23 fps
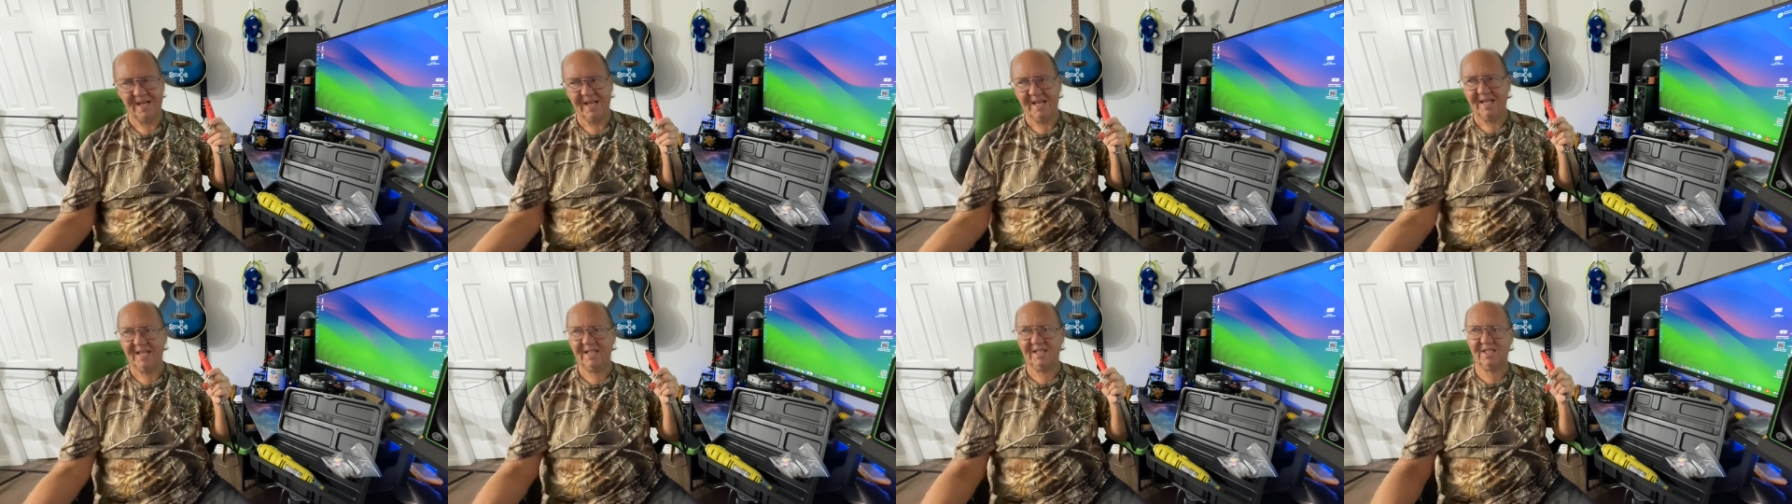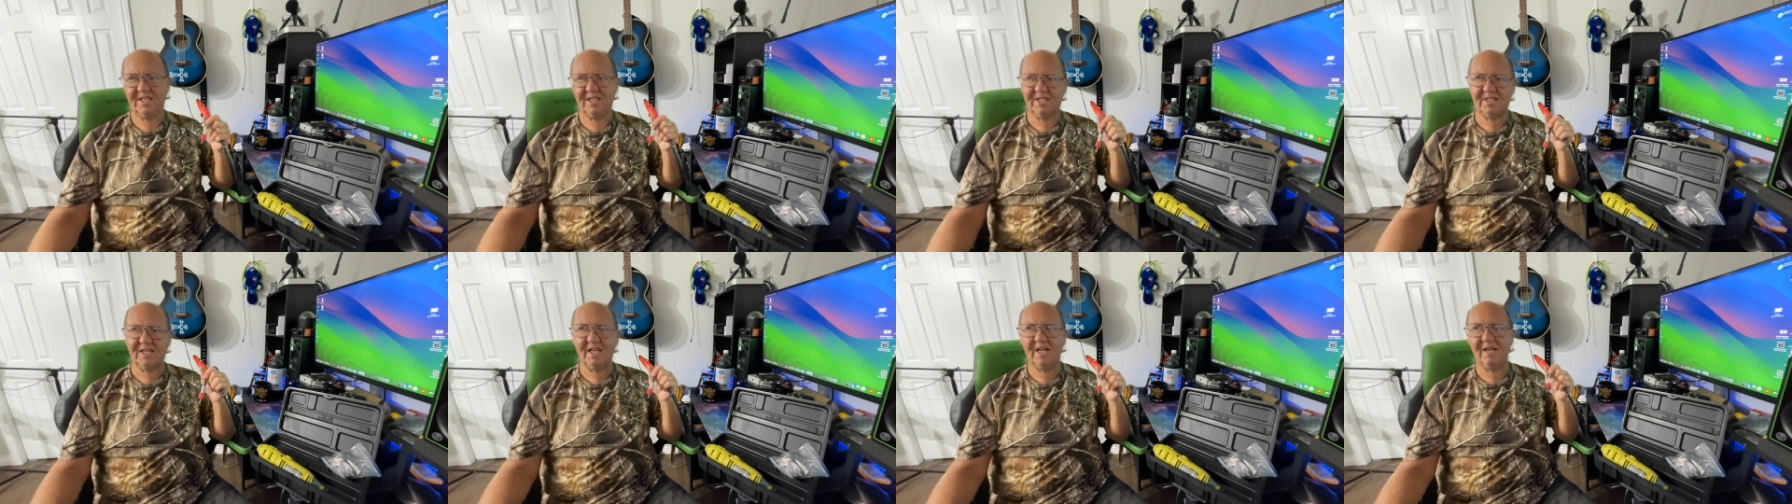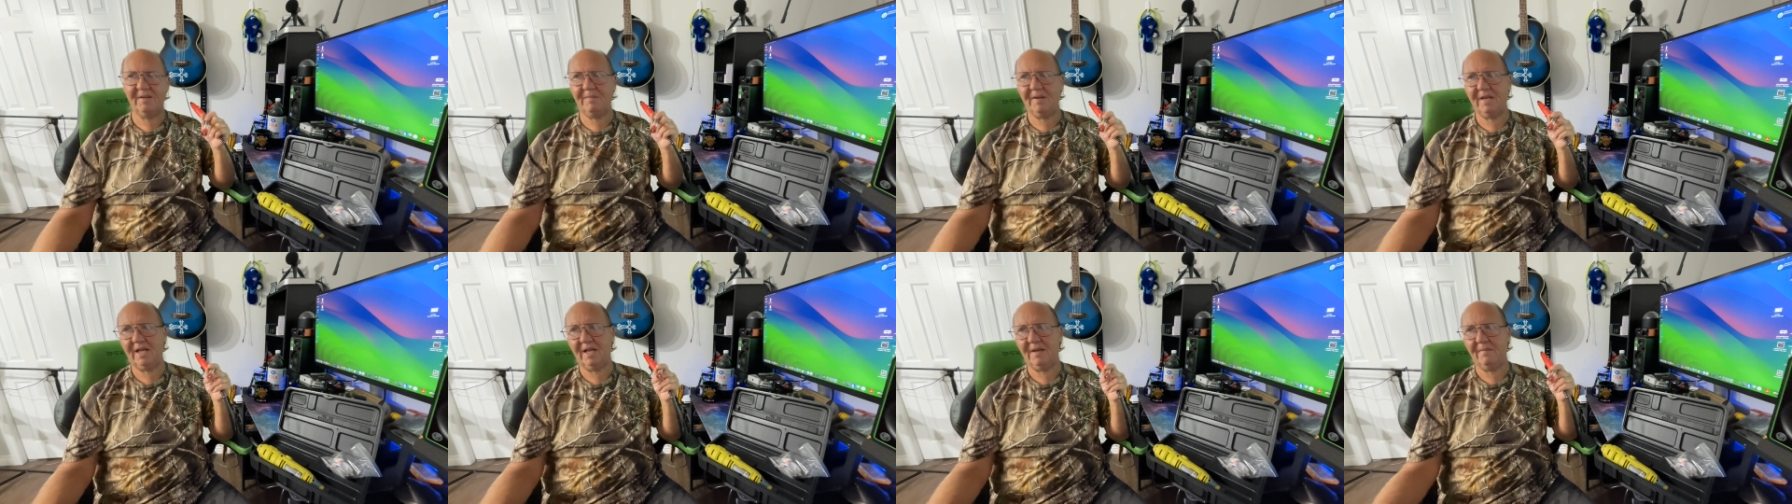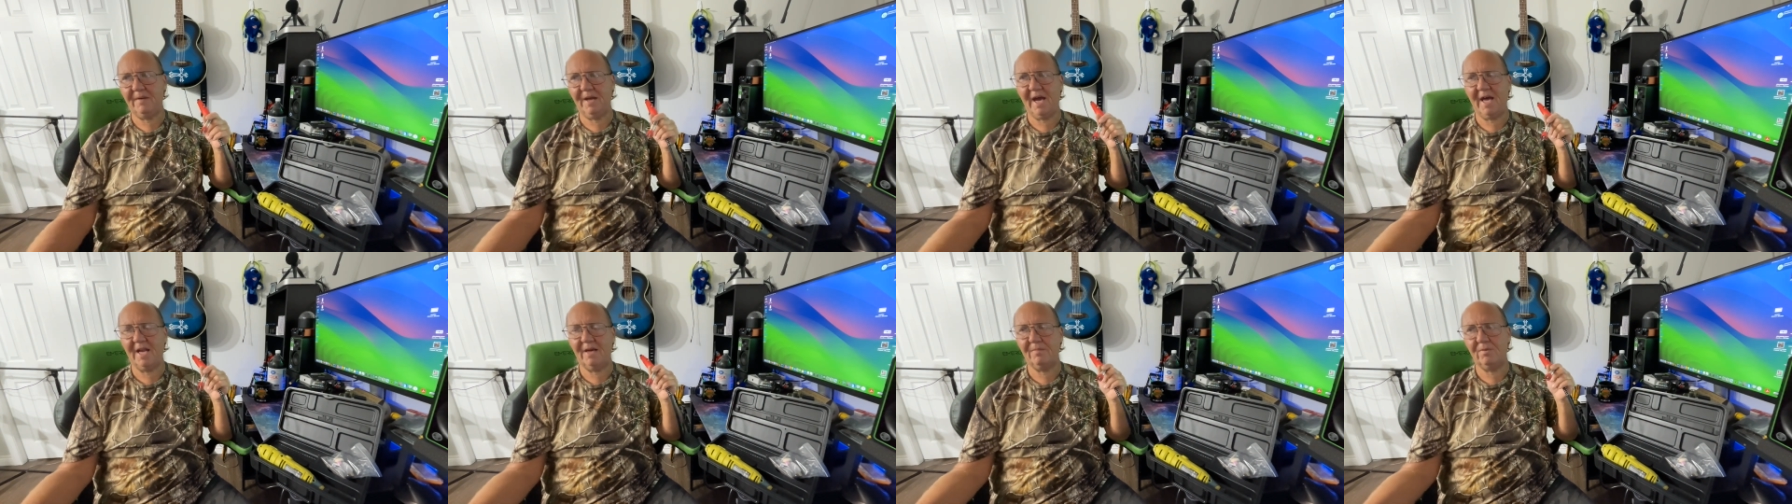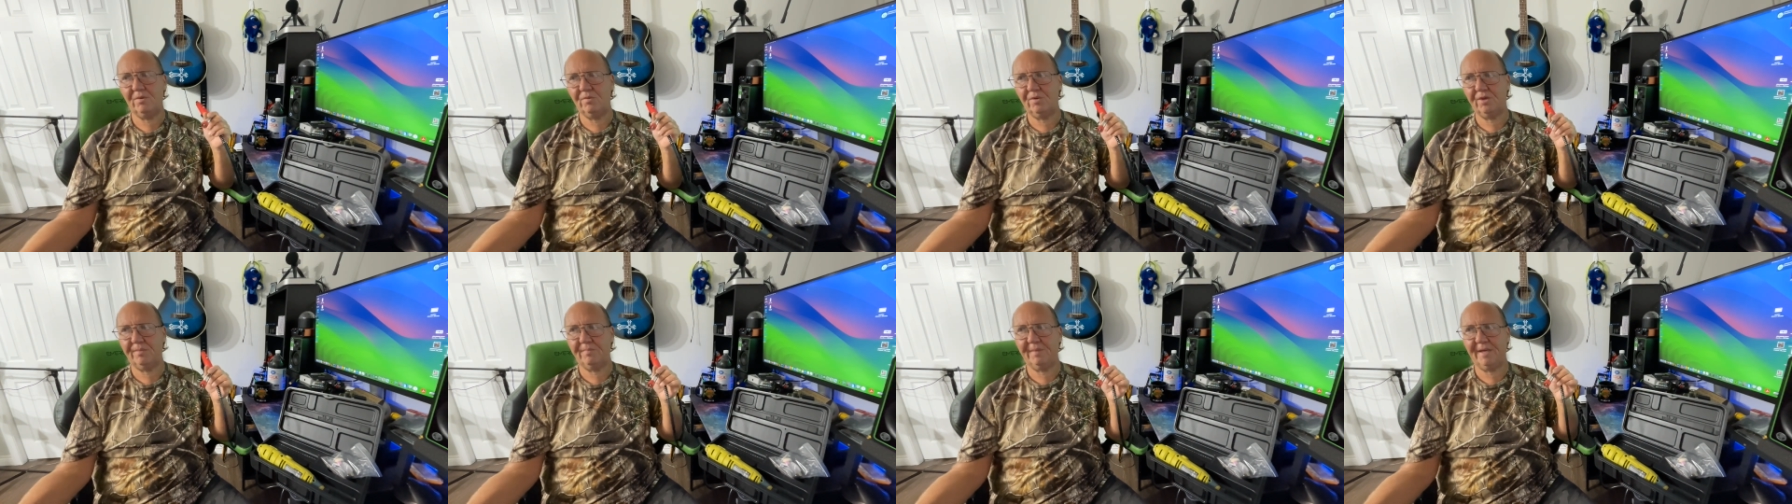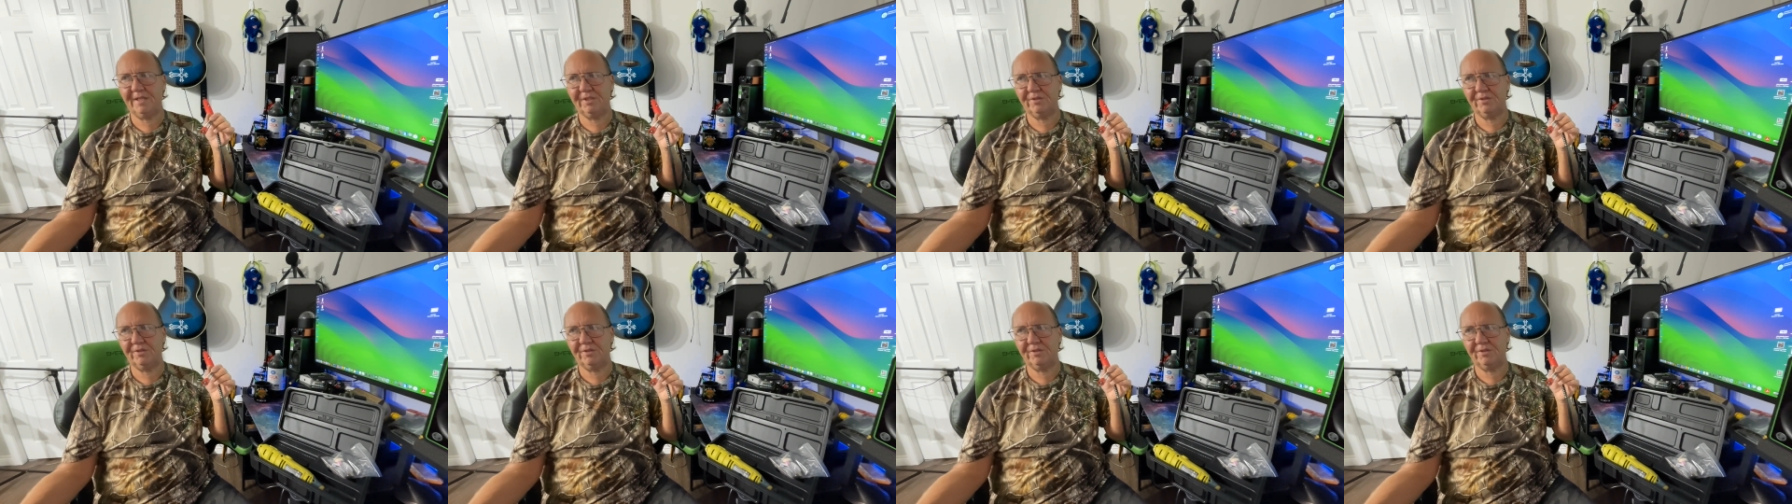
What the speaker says: is this going to be compatible with my